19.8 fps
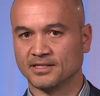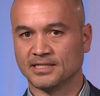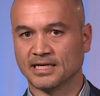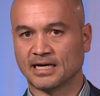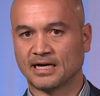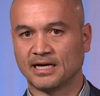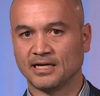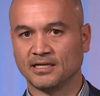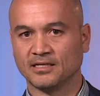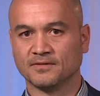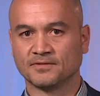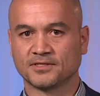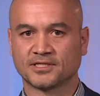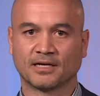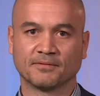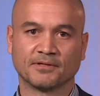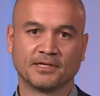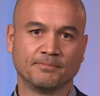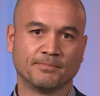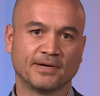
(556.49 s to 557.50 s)
end of the day,
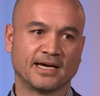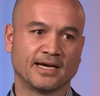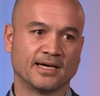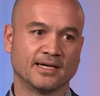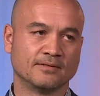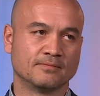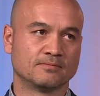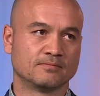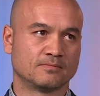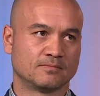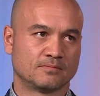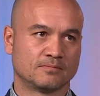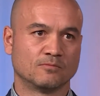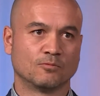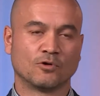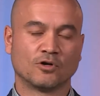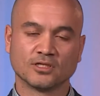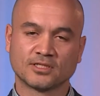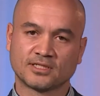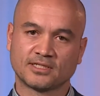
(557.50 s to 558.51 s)
if something bad
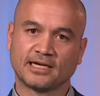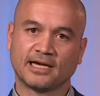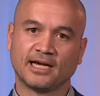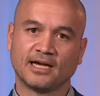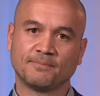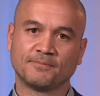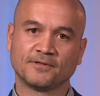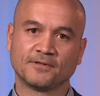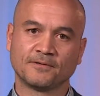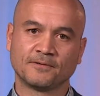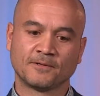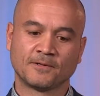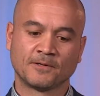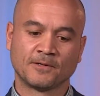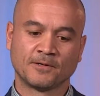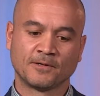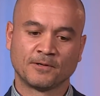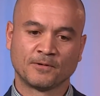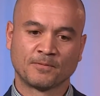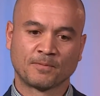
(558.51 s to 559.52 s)
was to happen,
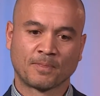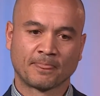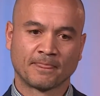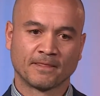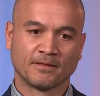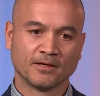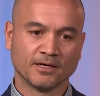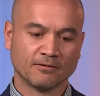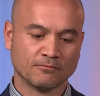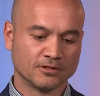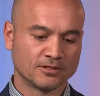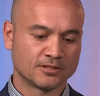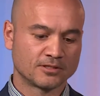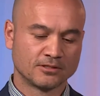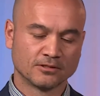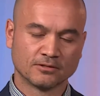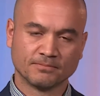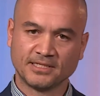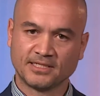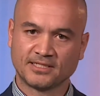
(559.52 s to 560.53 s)
it
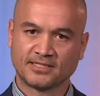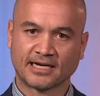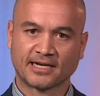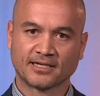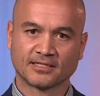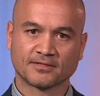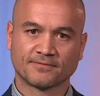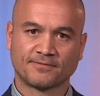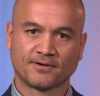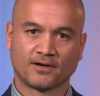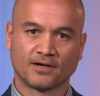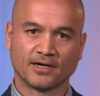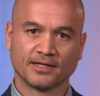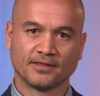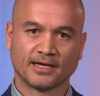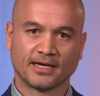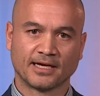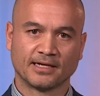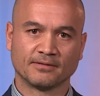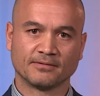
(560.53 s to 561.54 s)
would still be
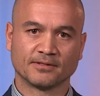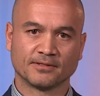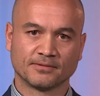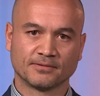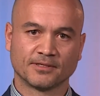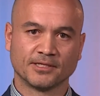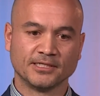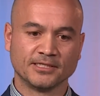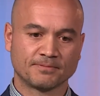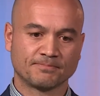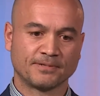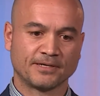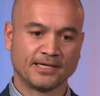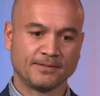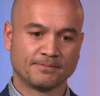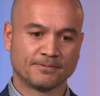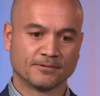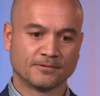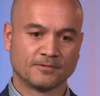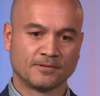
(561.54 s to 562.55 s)
satisfied that these
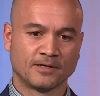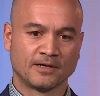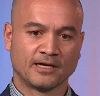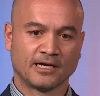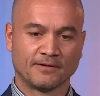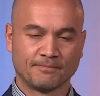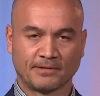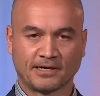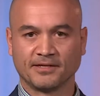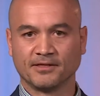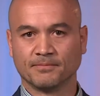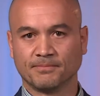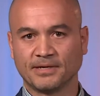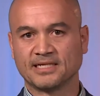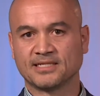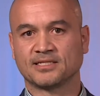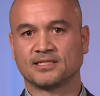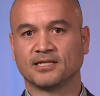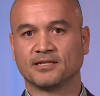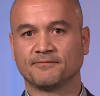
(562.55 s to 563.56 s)
people have made the
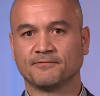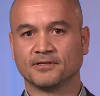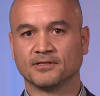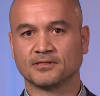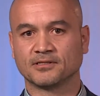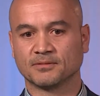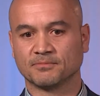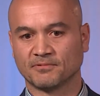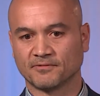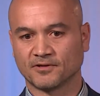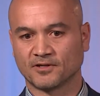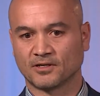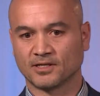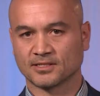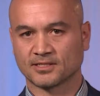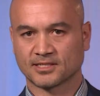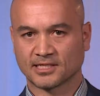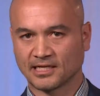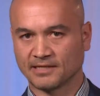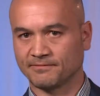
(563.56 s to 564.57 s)
best effort to
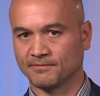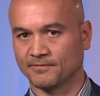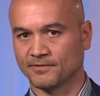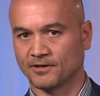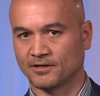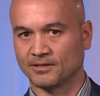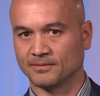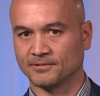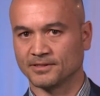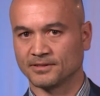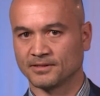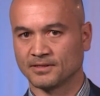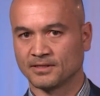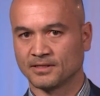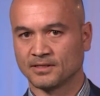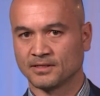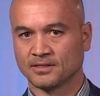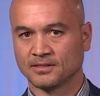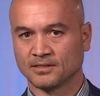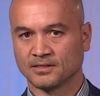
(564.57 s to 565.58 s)
provide a safe environment.
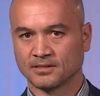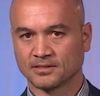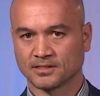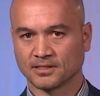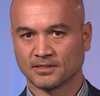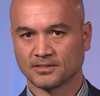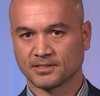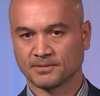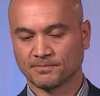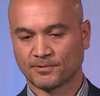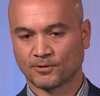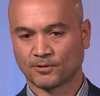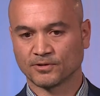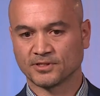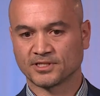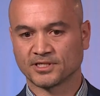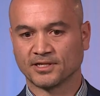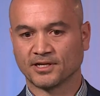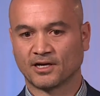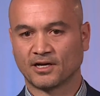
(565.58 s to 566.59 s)
So it's
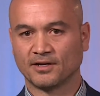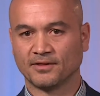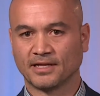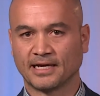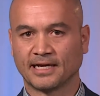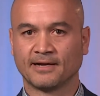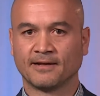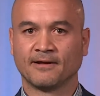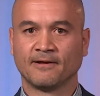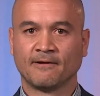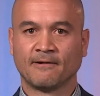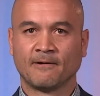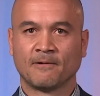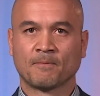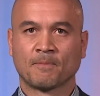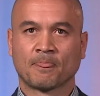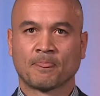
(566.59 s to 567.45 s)
important to note that